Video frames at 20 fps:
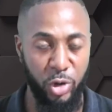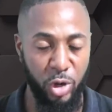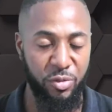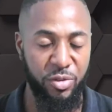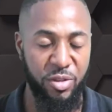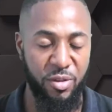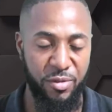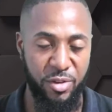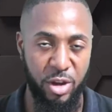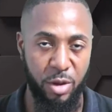of
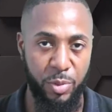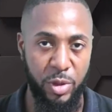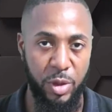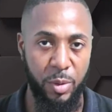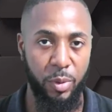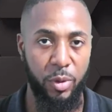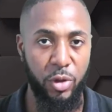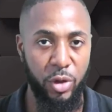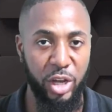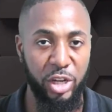the video,
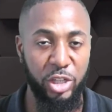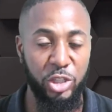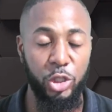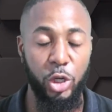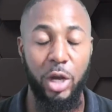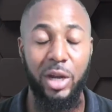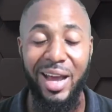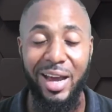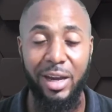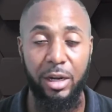people. You can
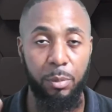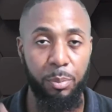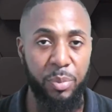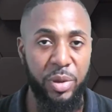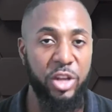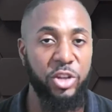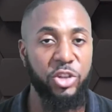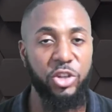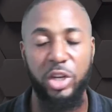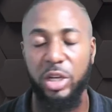join at a
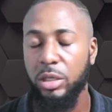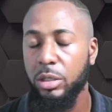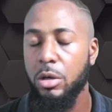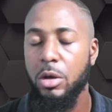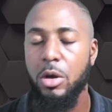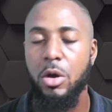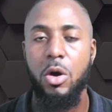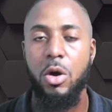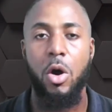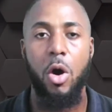Patreon,
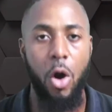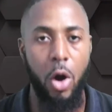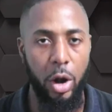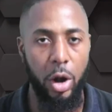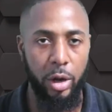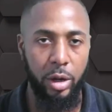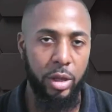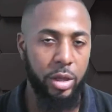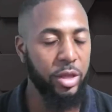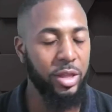
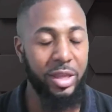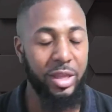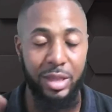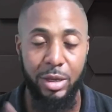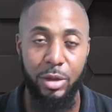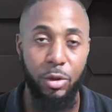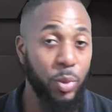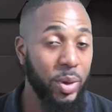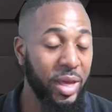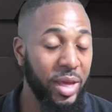or
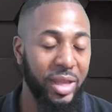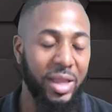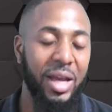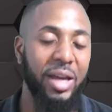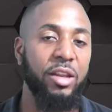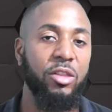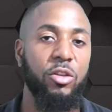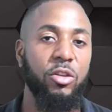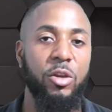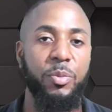you will get
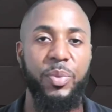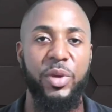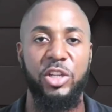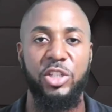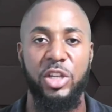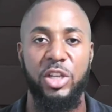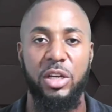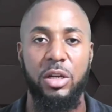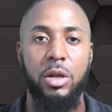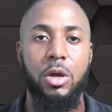added to the
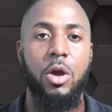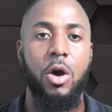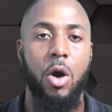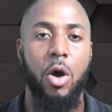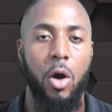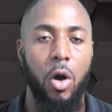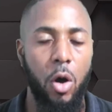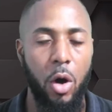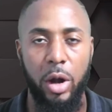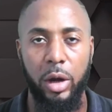Patreon,
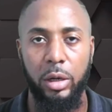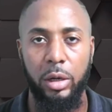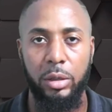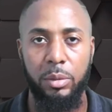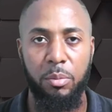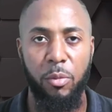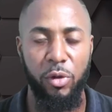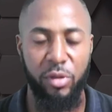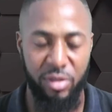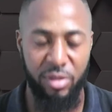or
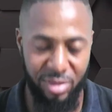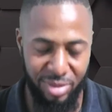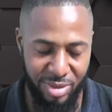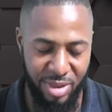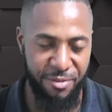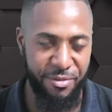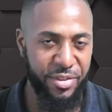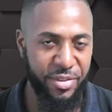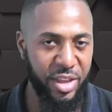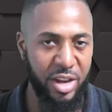most
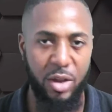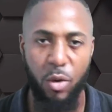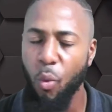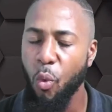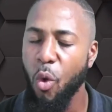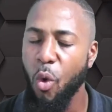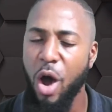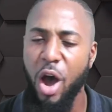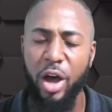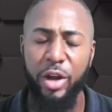definitely
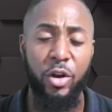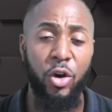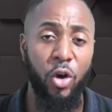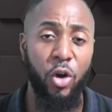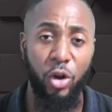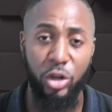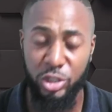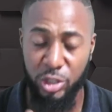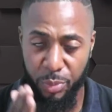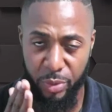
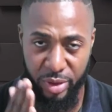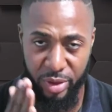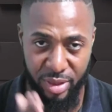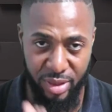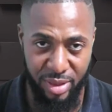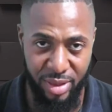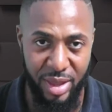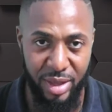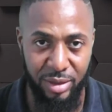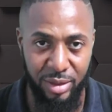
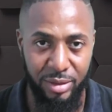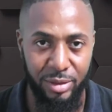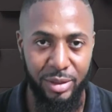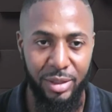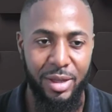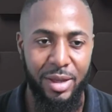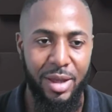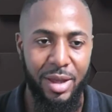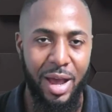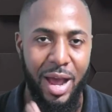100%
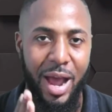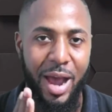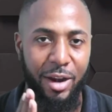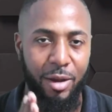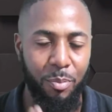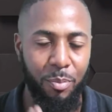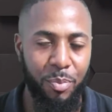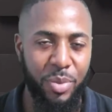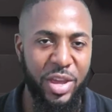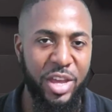at a
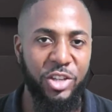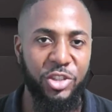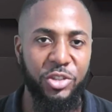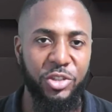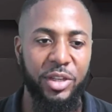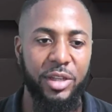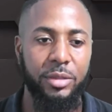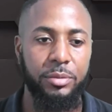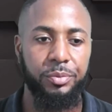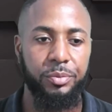
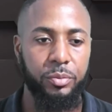Patreon,